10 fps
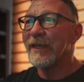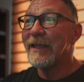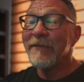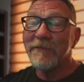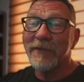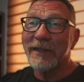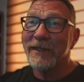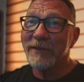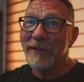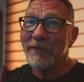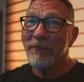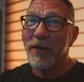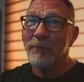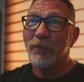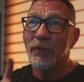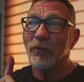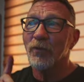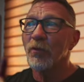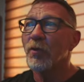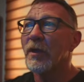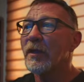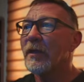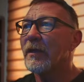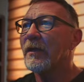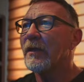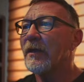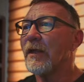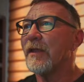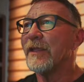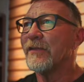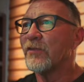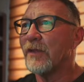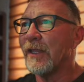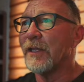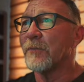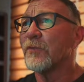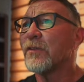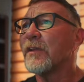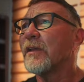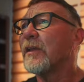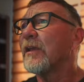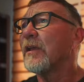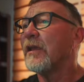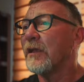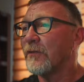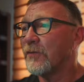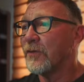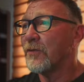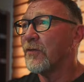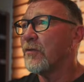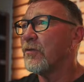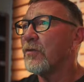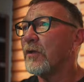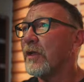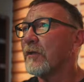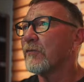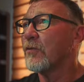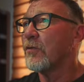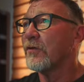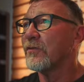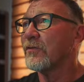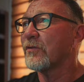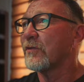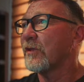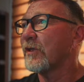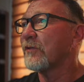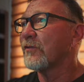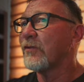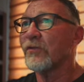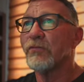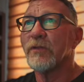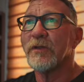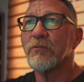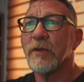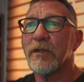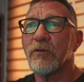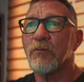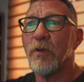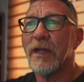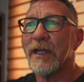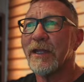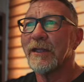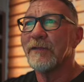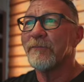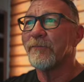if it can live up to its claims. And so, and of course, it's just really weird why